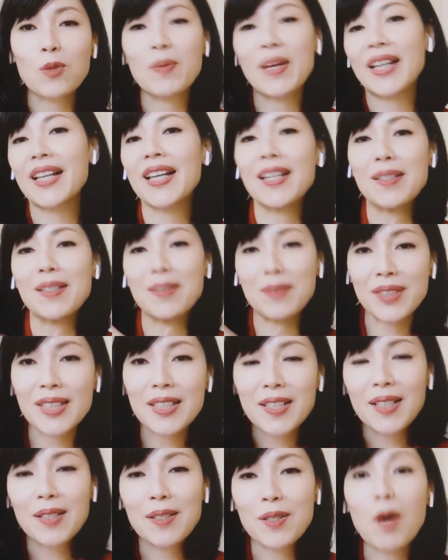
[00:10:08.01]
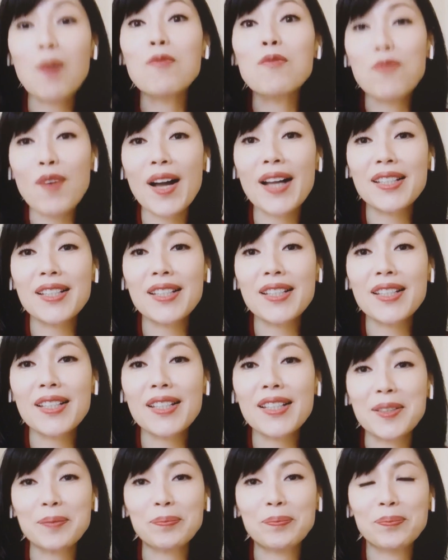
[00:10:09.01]
whom I can confide
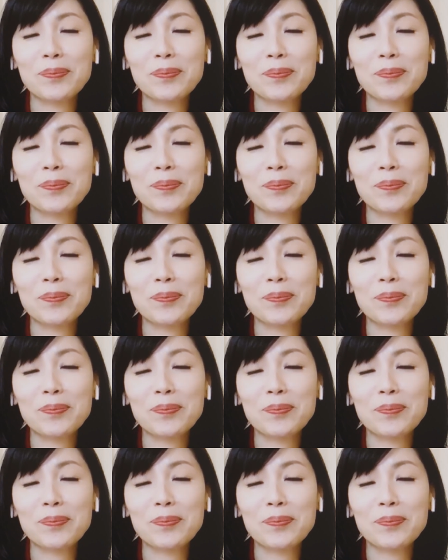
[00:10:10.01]
in.